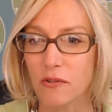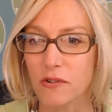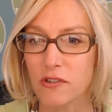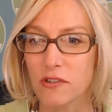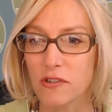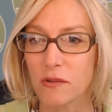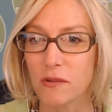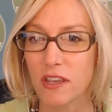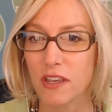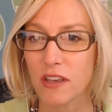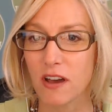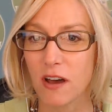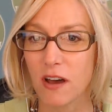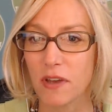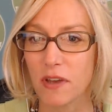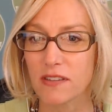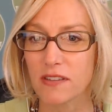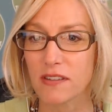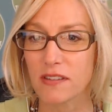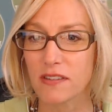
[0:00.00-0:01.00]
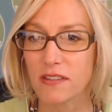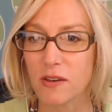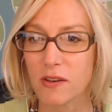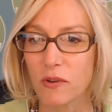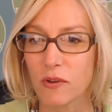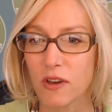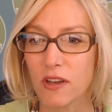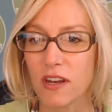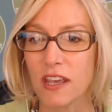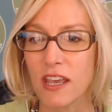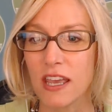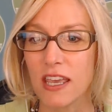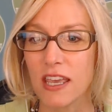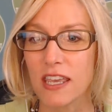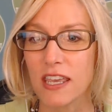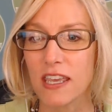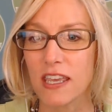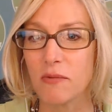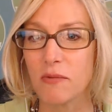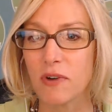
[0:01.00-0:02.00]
There's so many comments. It's so good. He